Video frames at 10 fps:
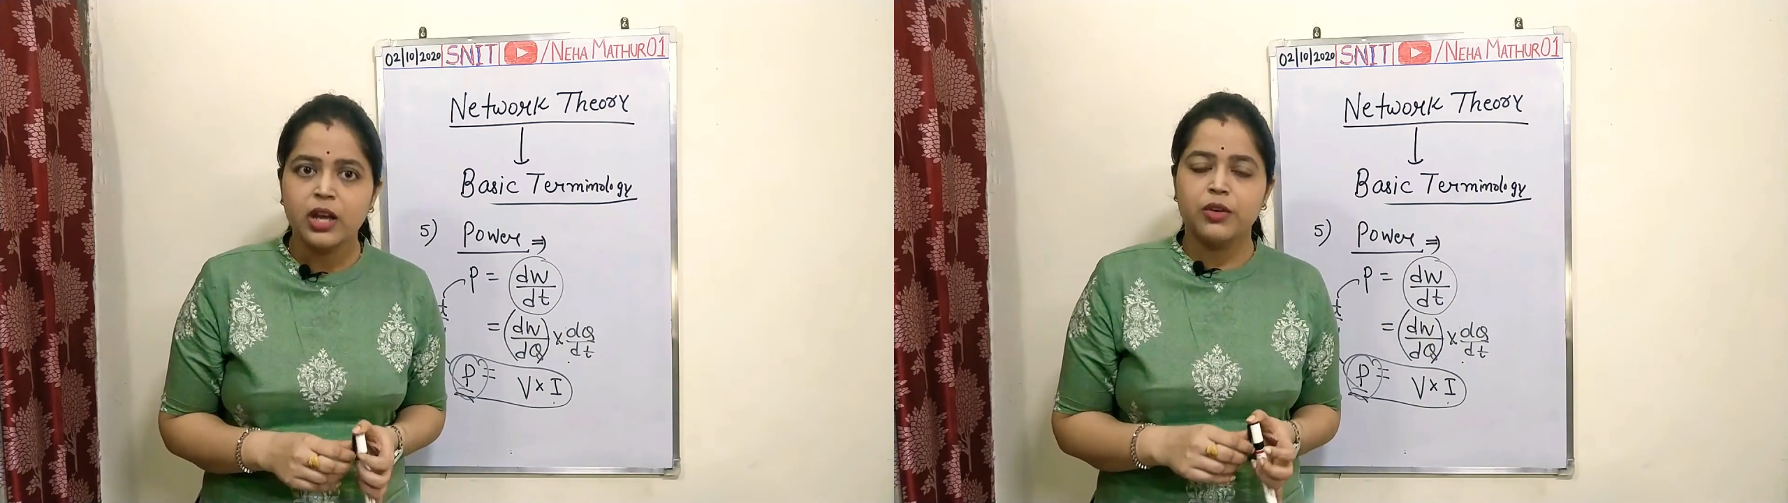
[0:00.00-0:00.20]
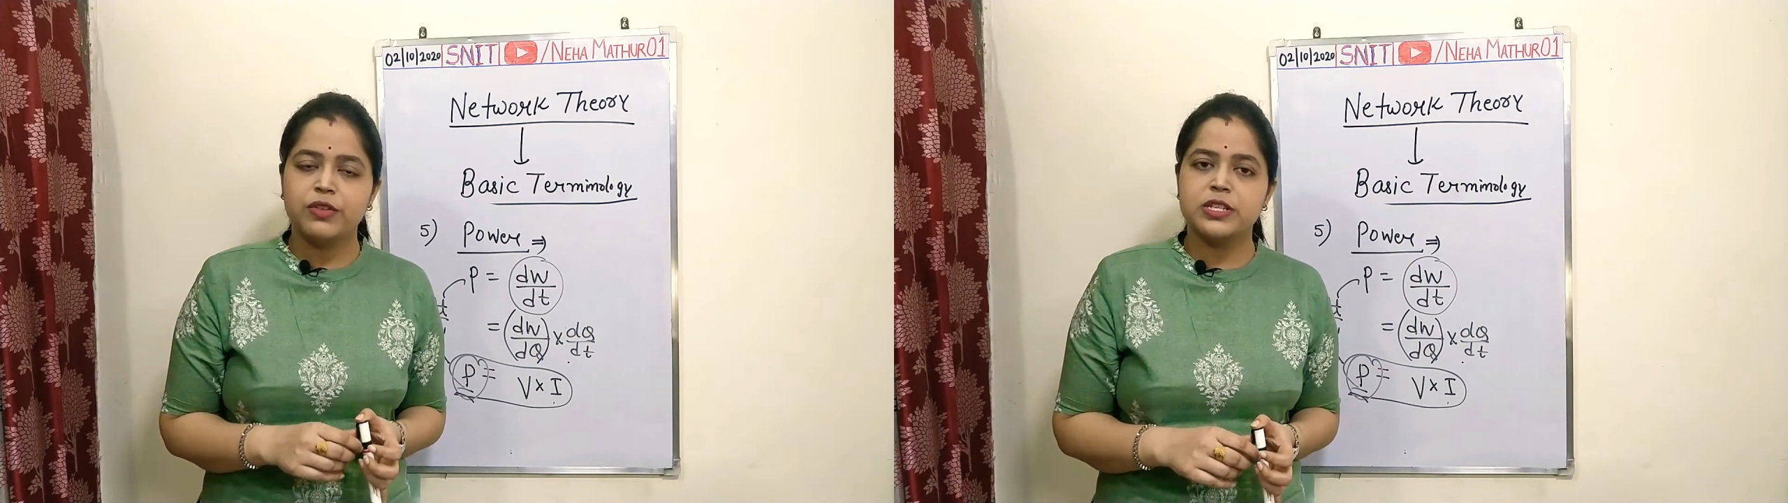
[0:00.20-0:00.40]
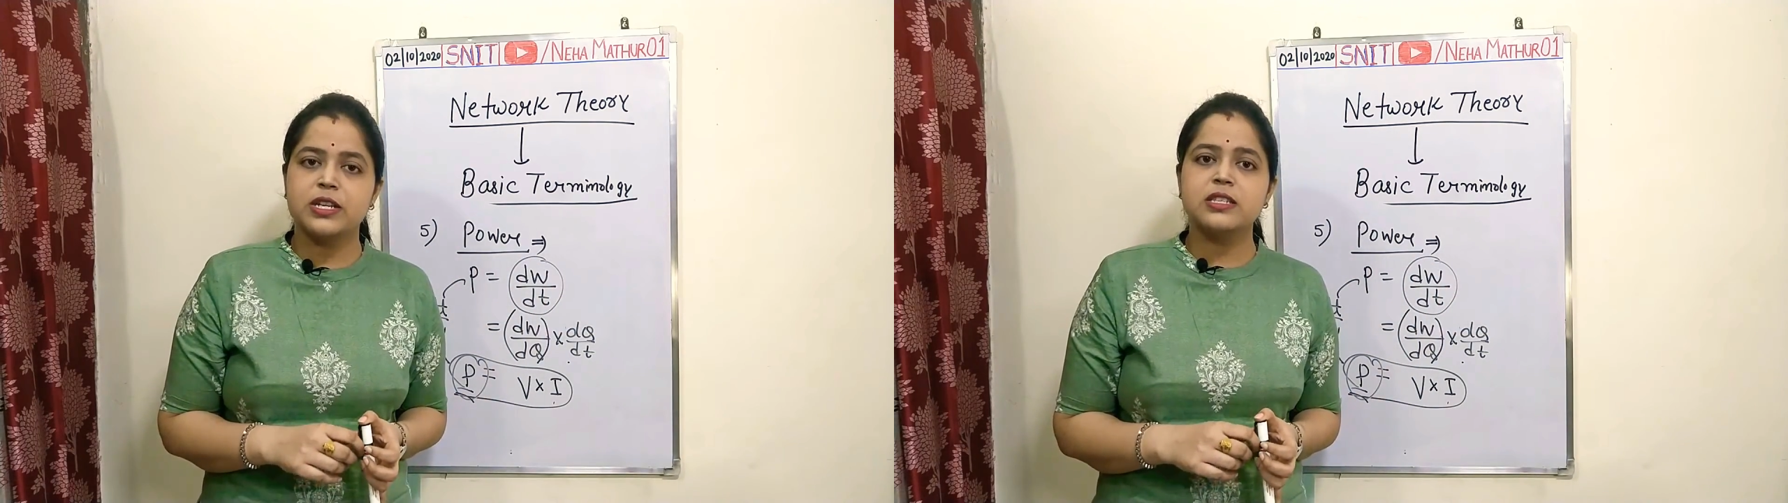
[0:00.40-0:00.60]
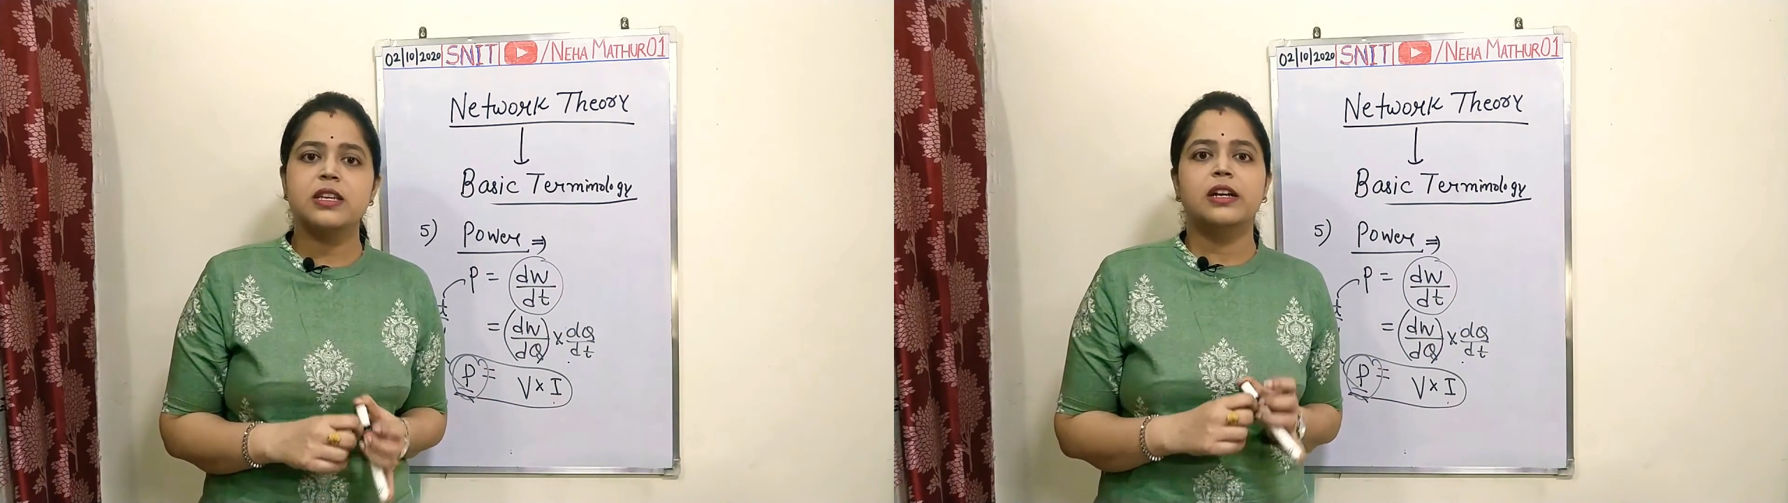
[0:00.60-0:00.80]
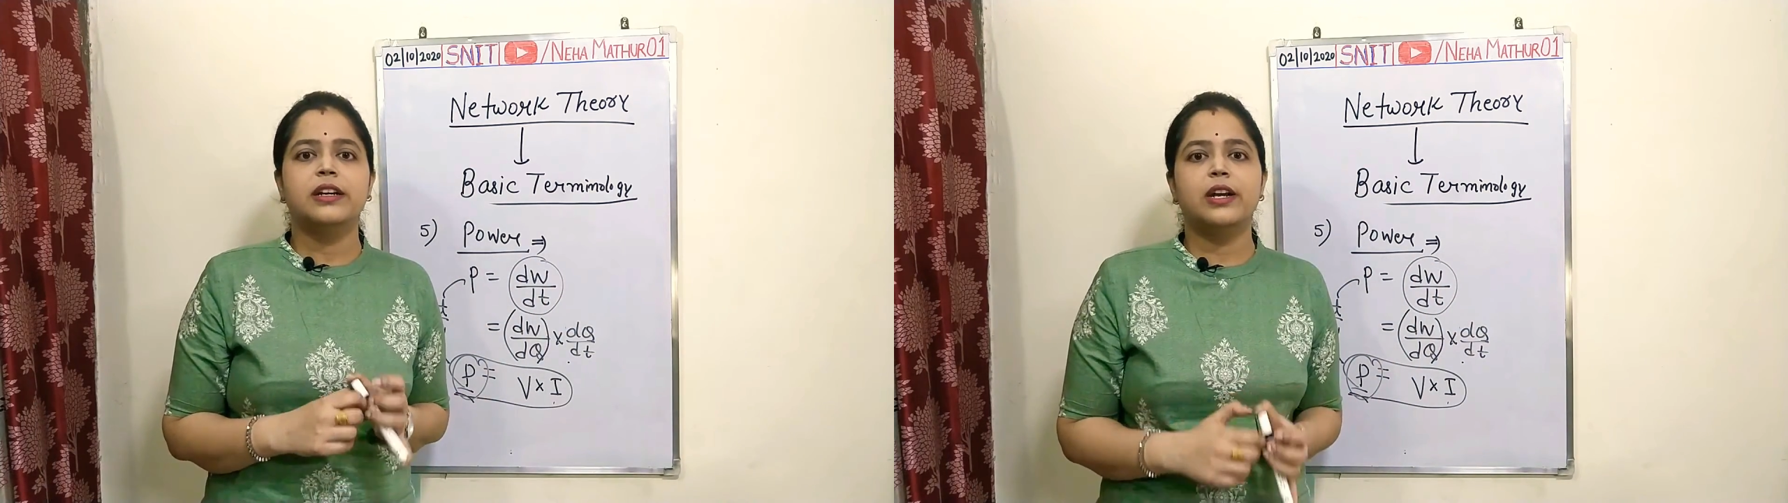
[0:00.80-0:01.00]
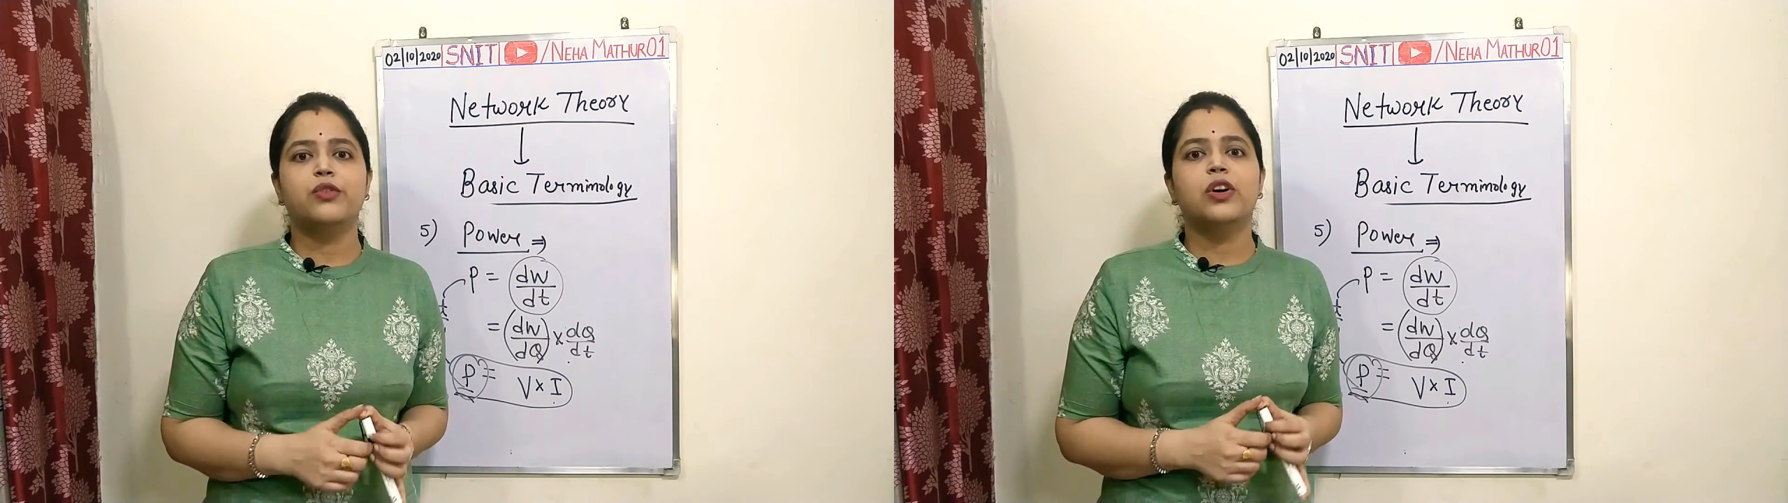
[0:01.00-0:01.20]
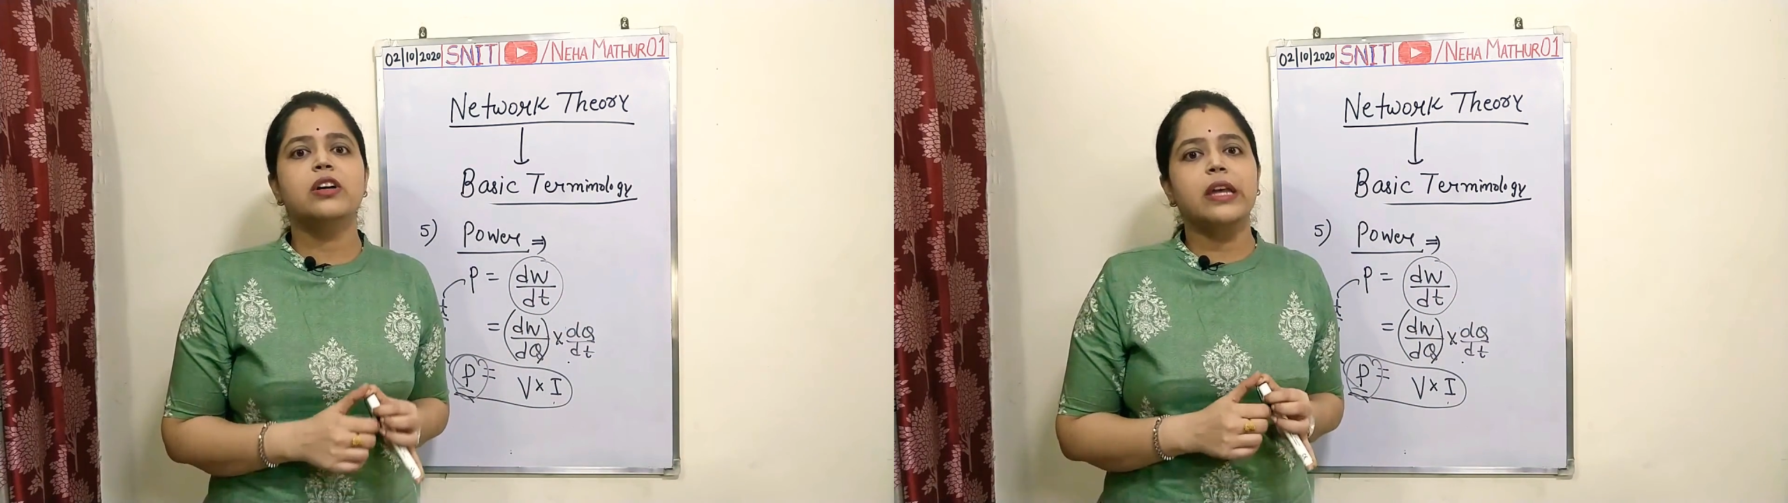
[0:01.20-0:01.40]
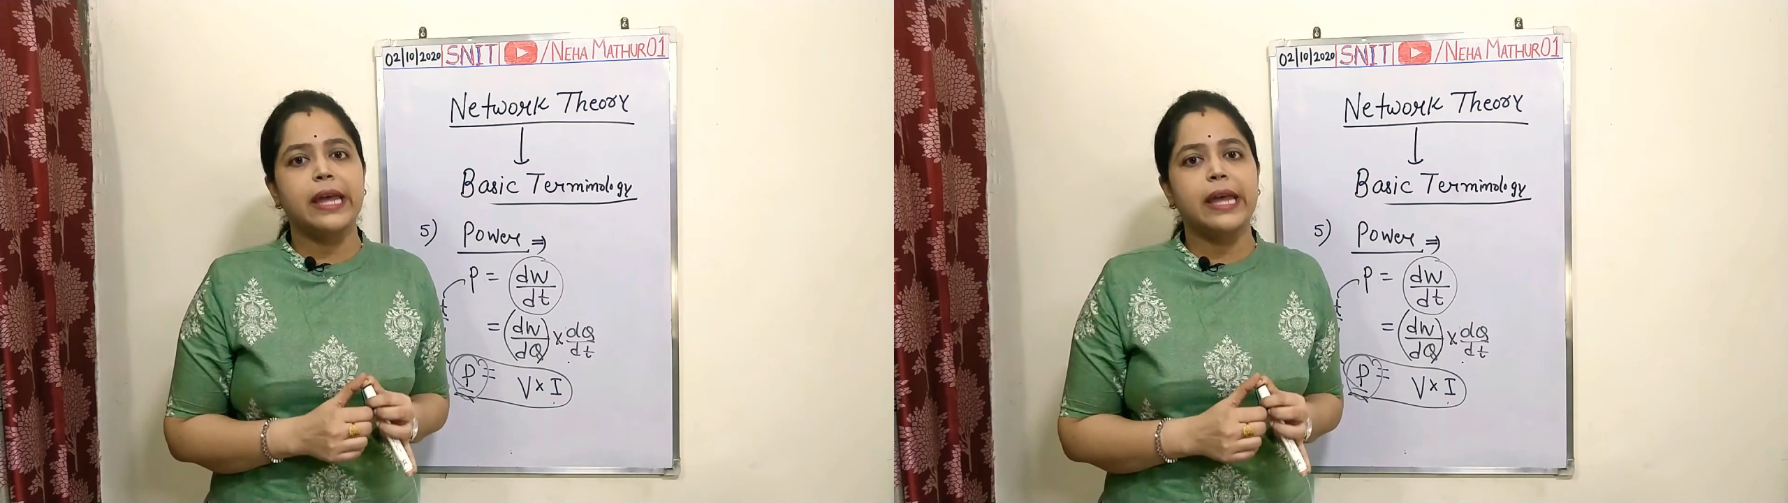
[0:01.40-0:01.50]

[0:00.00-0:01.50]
which is network